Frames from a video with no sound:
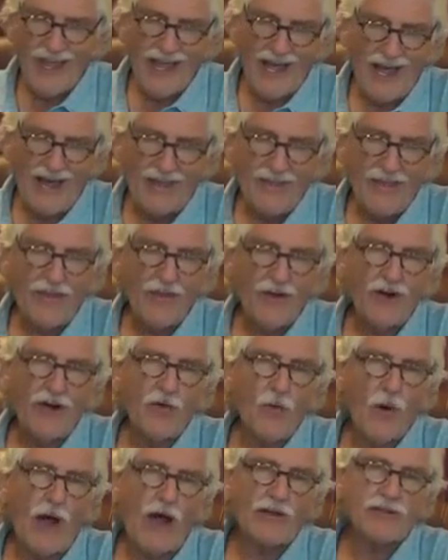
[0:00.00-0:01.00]
The
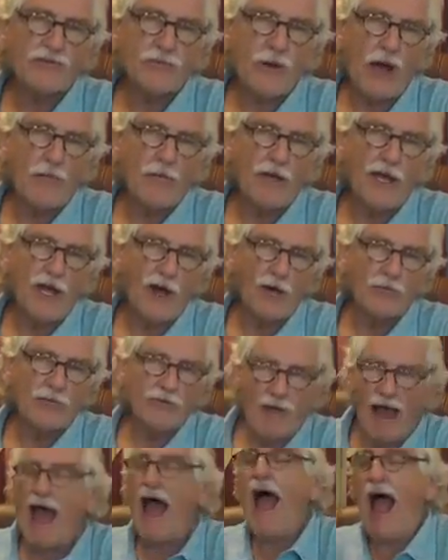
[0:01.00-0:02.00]
30 wives probably
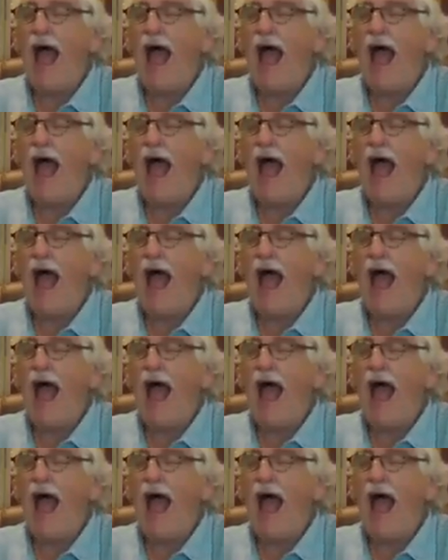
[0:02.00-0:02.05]
helped.